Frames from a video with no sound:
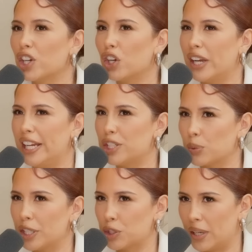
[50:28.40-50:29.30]
like her age
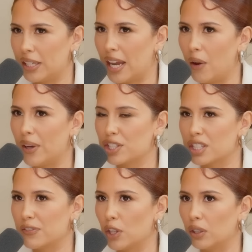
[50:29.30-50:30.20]
range right now, I
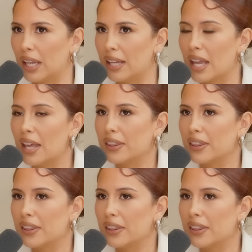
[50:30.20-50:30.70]
just feel like